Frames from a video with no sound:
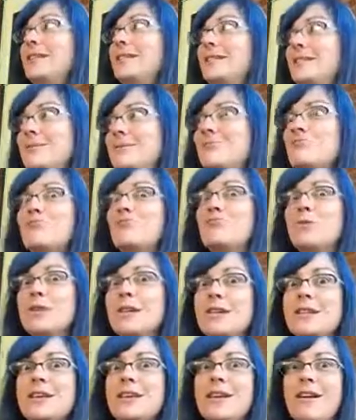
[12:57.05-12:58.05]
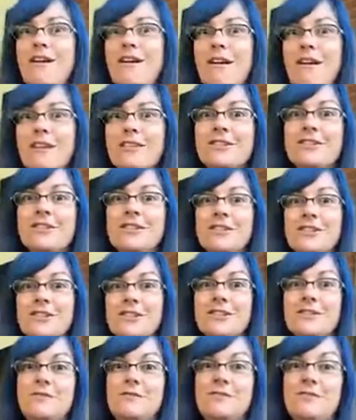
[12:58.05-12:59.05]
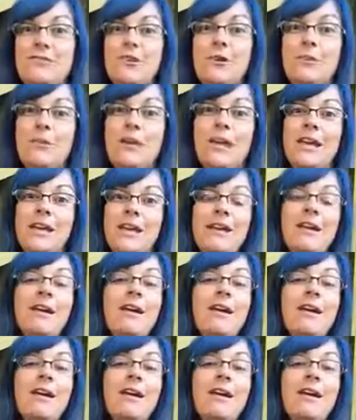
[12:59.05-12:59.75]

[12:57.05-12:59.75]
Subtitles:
It's really a hard decision for me.